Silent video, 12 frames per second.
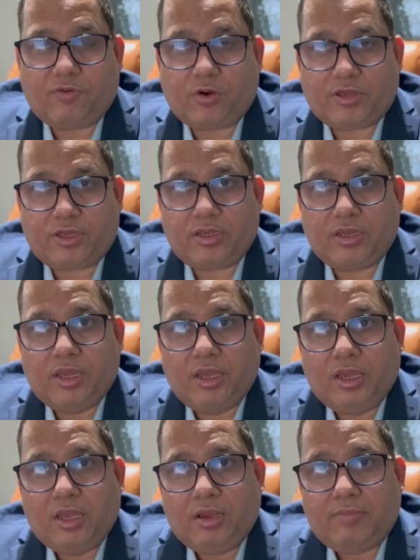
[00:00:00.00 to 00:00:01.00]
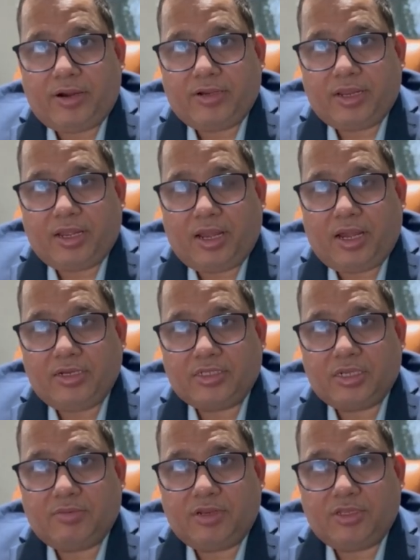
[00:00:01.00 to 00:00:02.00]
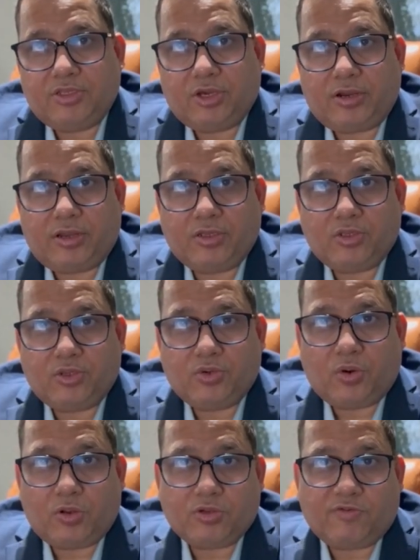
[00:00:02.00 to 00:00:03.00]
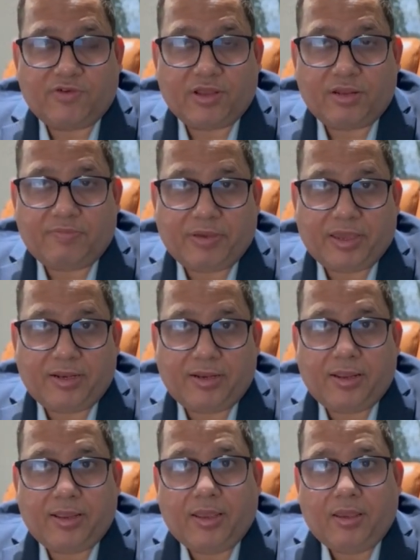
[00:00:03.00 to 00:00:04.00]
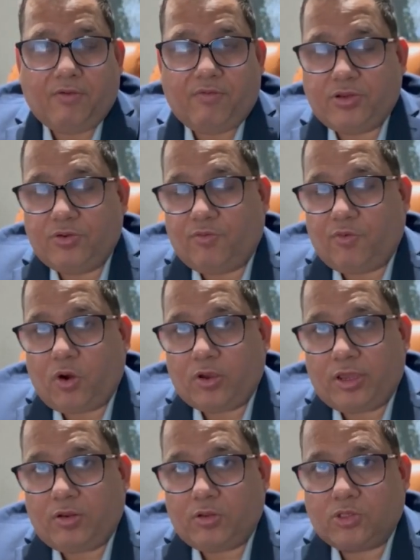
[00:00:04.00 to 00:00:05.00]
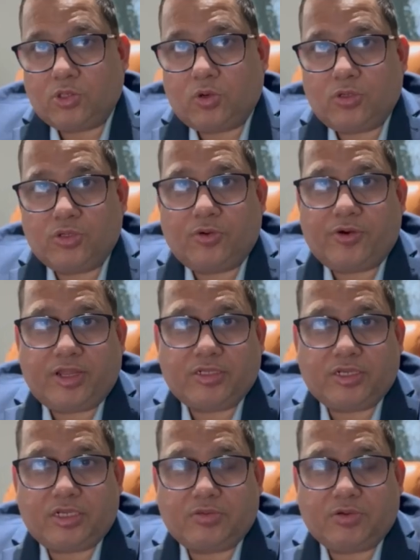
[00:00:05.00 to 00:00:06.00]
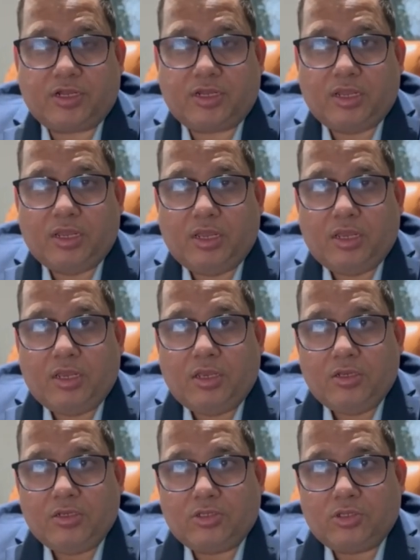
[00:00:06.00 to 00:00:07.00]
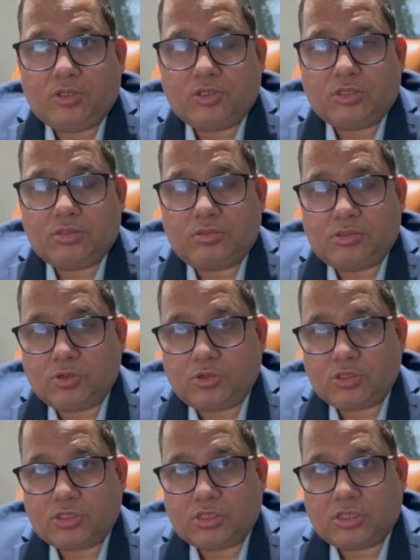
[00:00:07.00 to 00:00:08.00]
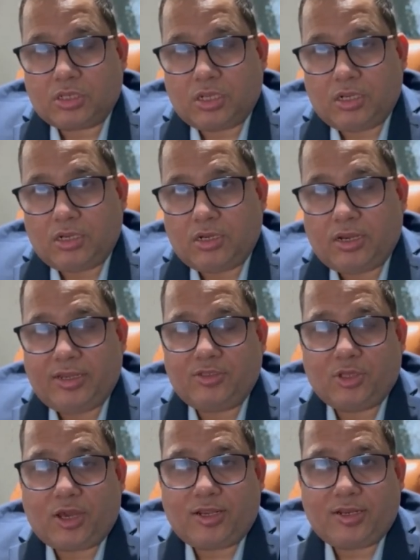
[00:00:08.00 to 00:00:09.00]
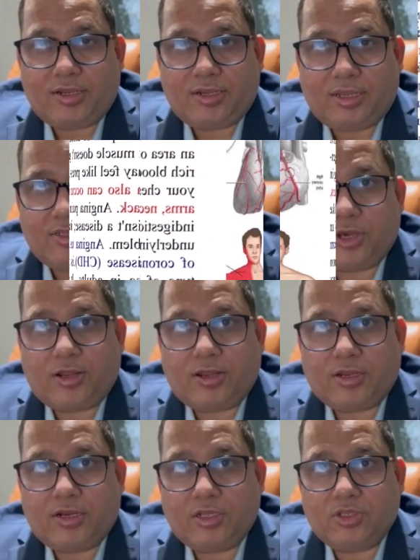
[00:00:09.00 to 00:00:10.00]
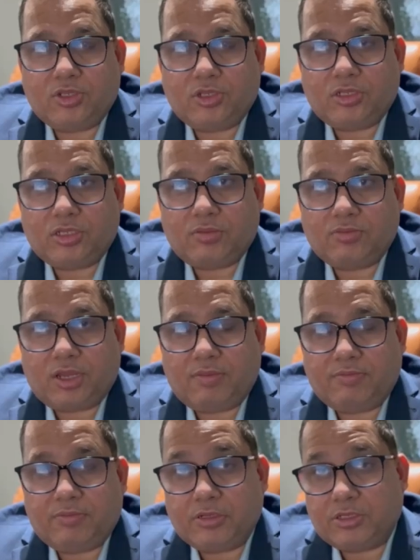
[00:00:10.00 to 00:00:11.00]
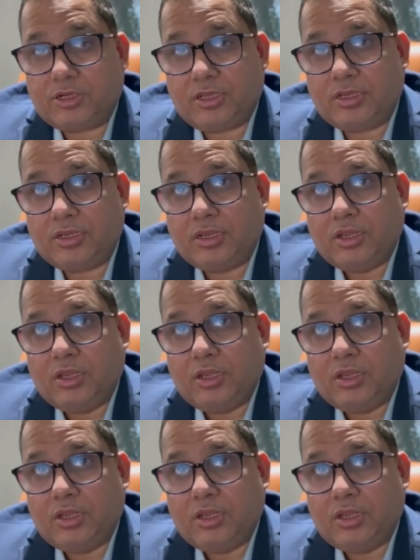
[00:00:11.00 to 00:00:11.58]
walking, but unstable angina, you also feel pain when you walk and also on your rest as well. So those angina conditions sometimes preceding